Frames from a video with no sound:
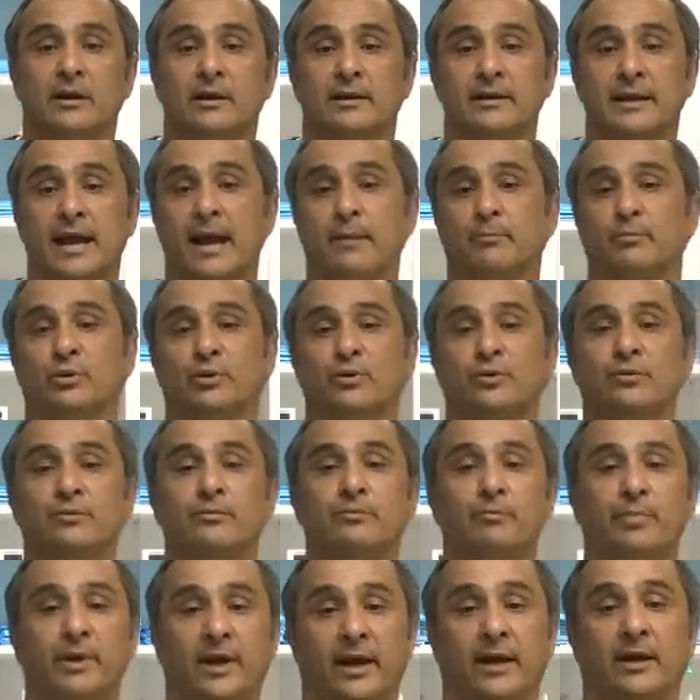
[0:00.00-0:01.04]

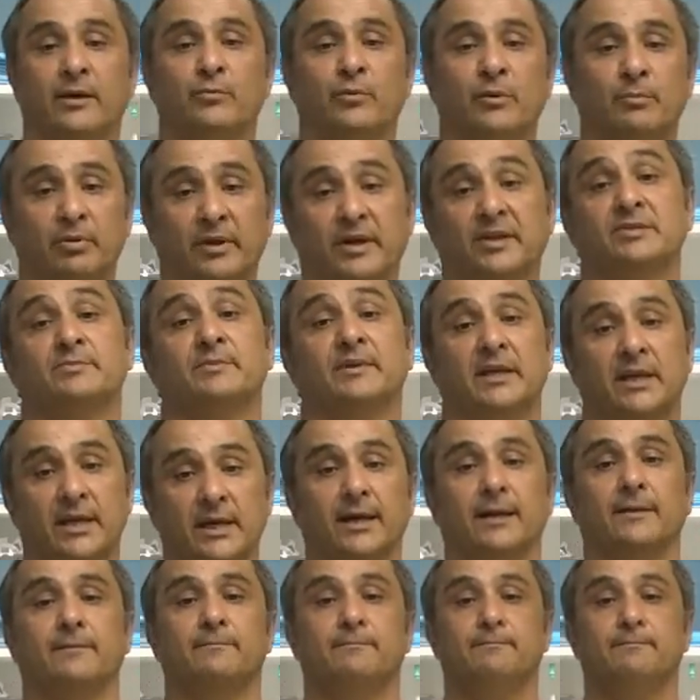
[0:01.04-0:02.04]
non-balloon peg replacement kit.